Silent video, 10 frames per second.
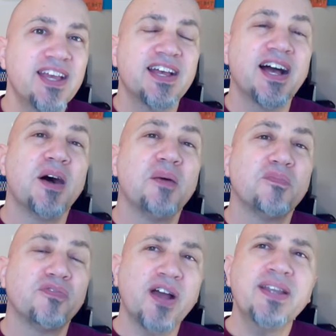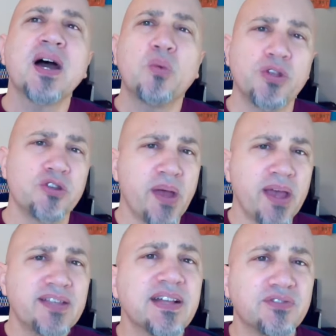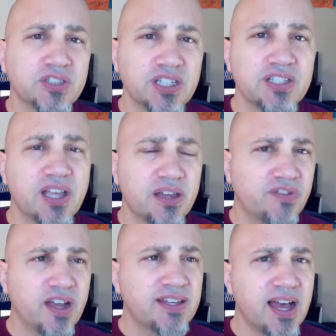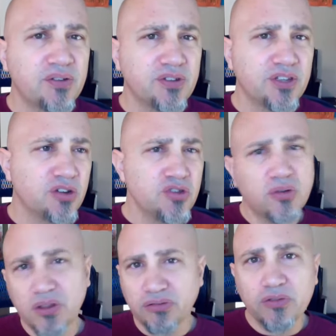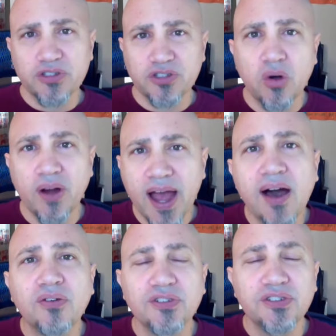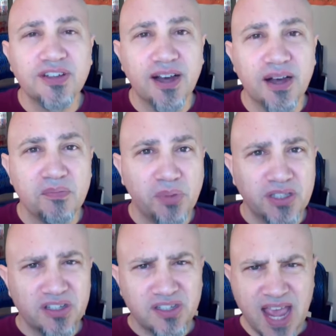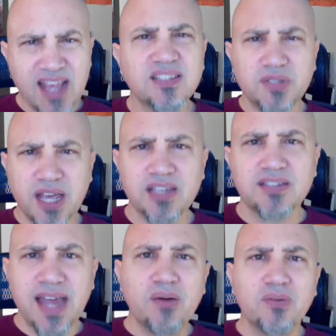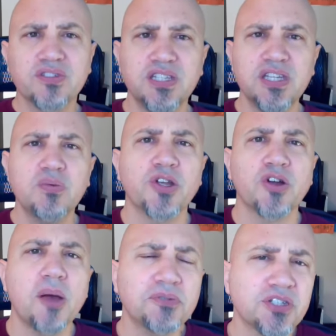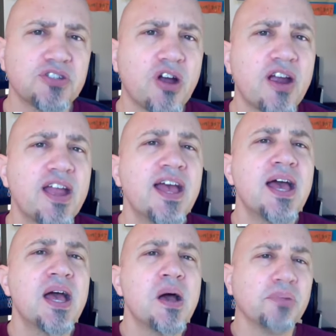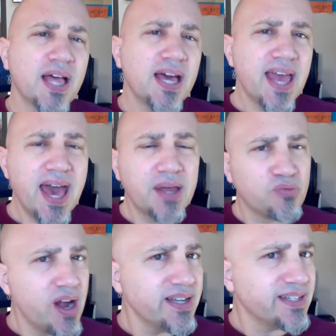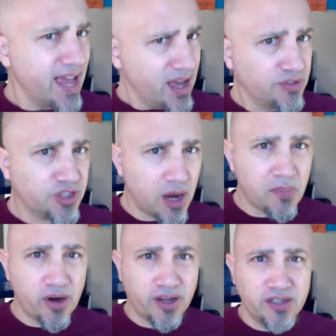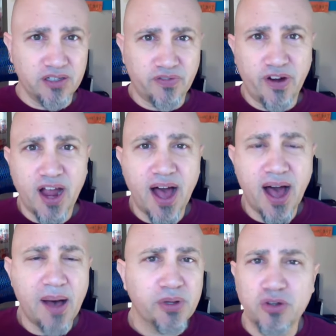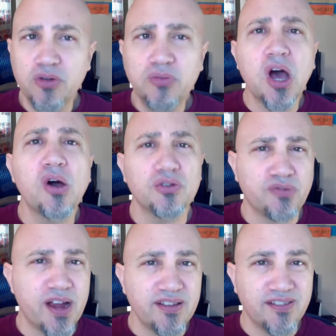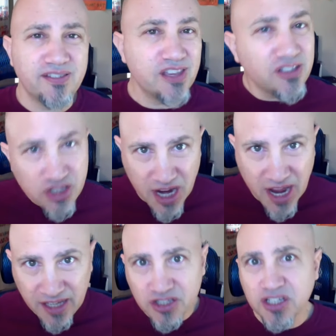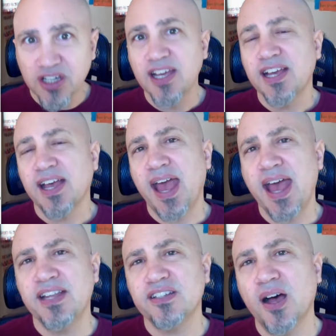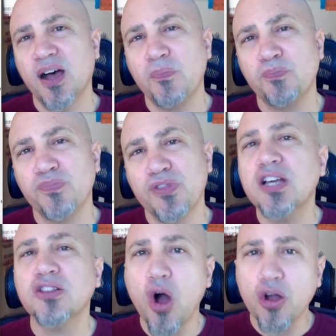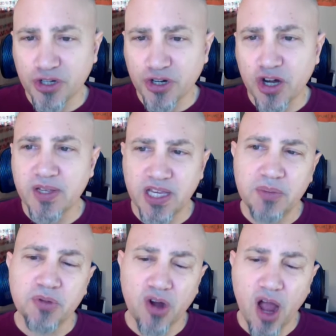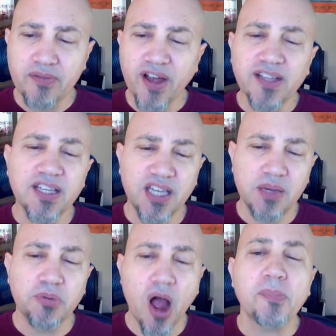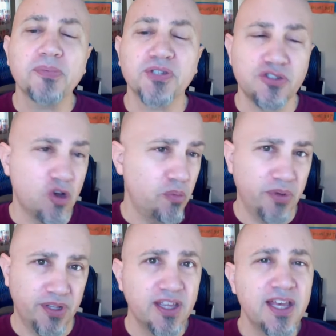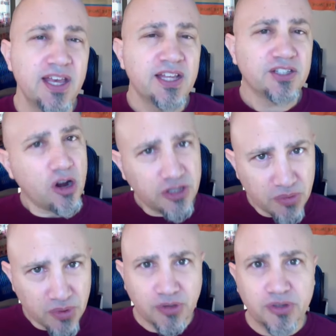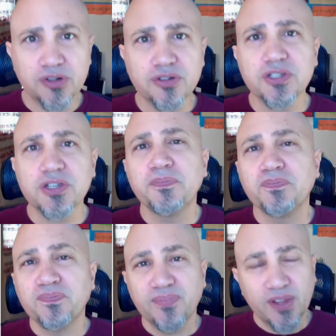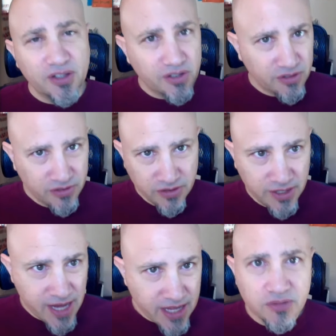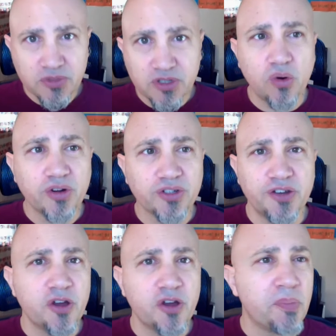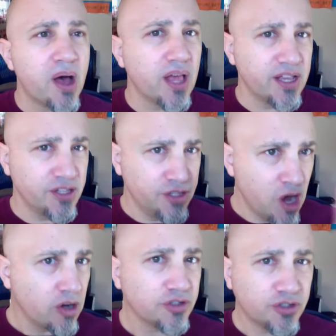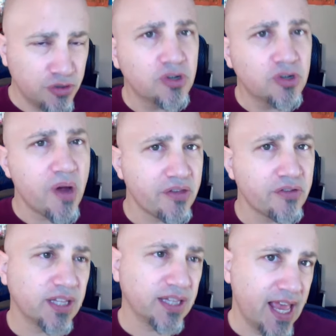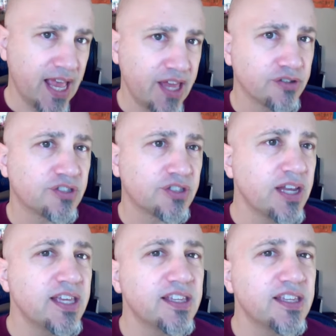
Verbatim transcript: Um, find out what your base level is, and find out you know you can throw the score out, um, but just take some tests now and see what your options are. Plan ahead. Right now, the job market is very hot, but who knows, right? Things change and um, think long term and keep your and finally keep your options open talk to recruiters get some scores under your belt young, sooner rather than later. Study